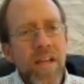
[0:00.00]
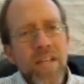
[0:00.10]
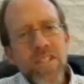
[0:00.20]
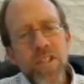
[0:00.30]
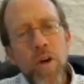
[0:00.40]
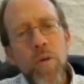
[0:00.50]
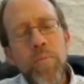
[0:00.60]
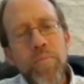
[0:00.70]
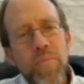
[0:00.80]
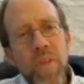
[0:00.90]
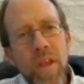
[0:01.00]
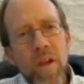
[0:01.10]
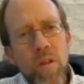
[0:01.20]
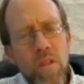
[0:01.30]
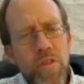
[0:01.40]
So
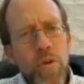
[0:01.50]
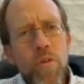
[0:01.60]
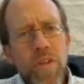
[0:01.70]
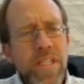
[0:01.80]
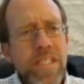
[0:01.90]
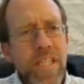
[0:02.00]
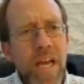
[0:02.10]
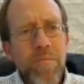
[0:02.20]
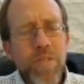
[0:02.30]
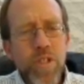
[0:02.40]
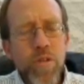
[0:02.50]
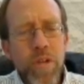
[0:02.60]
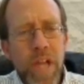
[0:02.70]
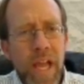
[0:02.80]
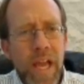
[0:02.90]
through these steps, you
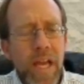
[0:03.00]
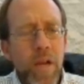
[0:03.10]
can,